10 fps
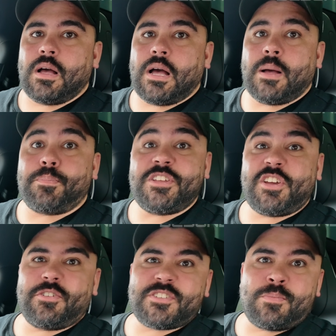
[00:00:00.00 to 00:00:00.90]
Uh, but you
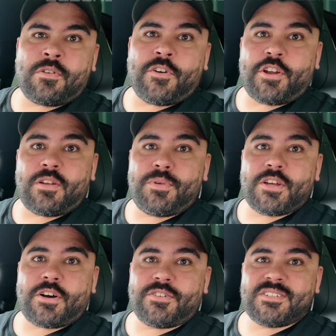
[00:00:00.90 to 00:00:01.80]
can also provide it a bit
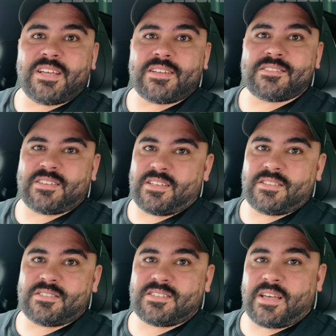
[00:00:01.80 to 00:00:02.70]
of context
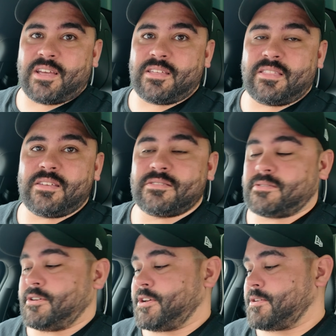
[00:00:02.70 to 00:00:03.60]
and say things
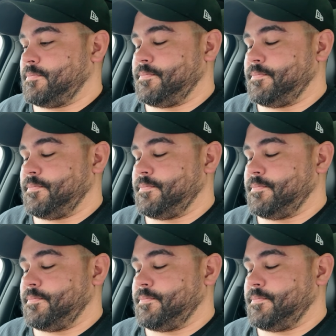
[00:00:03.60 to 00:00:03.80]
like,